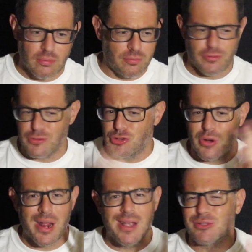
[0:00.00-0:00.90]
for
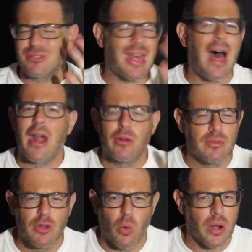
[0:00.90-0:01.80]
drinks, or I don't
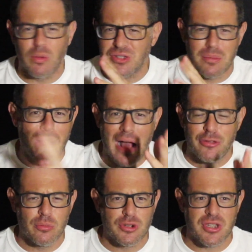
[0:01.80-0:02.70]
even know where he went, to the
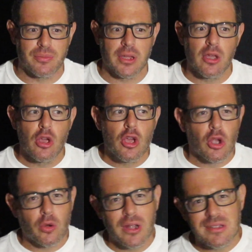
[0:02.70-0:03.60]
bathroom or something,
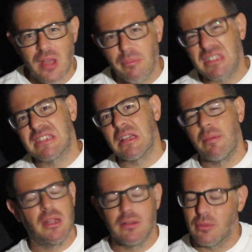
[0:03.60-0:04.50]

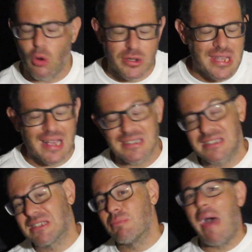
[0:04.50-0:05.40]
Ortega
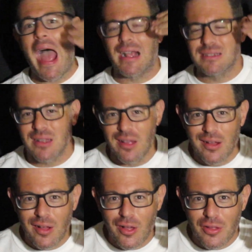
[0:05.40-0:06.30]
smacks
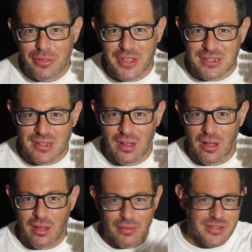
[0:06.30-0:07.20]
this
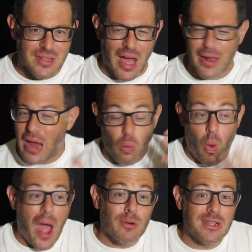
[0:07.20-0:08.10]
guy. Now,
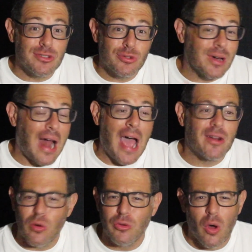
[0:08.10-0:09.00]
why would he do it? I
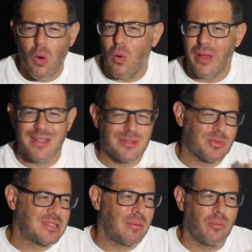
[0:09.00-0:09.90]
don't know. I guess there
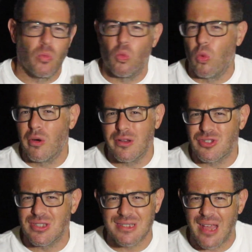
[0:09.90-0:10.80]
was some wordage
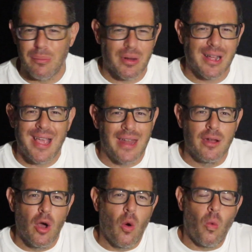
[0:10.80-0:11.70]
he said, but again,
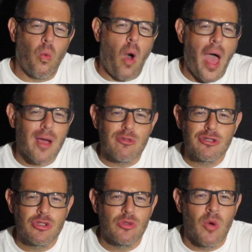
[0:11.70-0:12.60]
why
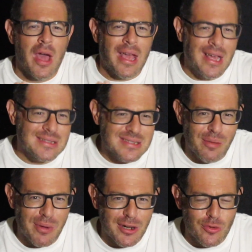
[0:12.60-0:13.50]
would you hit
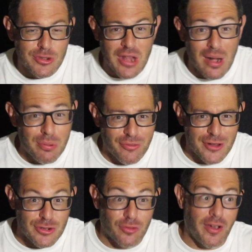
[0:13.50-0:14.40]
somebody who's not a
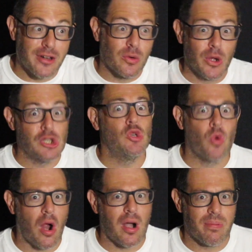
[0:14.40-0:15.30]
professional fighter when you
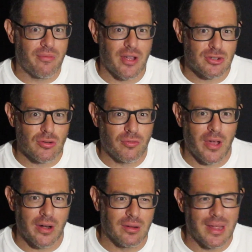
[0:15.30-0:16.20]
are a professional
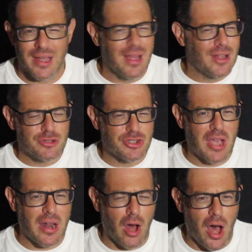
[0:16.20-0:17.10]
fighter? Like, it's just
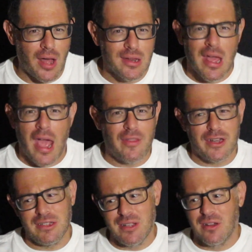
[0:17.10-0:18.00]
kind of odd. And then
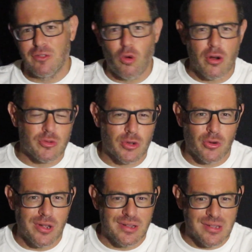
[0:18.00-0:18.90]
he did it, of course, when
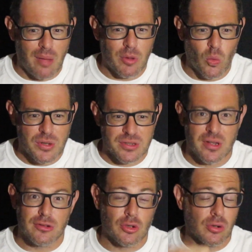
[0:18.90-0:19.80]
Korean Zombie wasn't
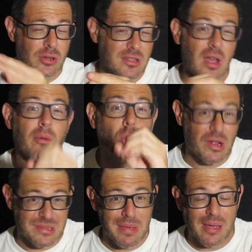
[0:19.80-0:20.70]
there. So Korean Zombie
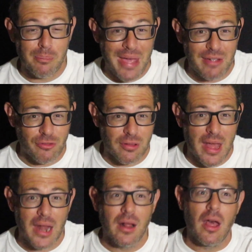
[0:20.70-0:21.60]
wants to make him pay for
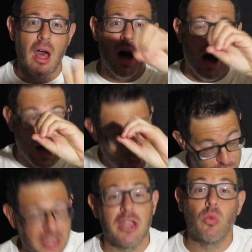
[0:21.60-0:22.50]
that. I
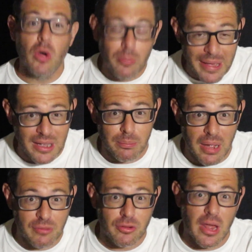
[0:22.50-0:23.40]
think he will make him
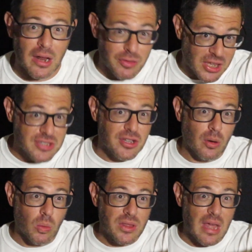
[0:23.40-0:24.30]
pay for that. I think he's going
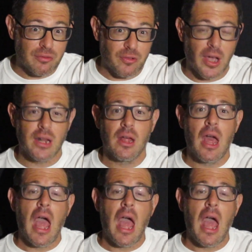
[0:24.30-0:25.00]
to win that fight.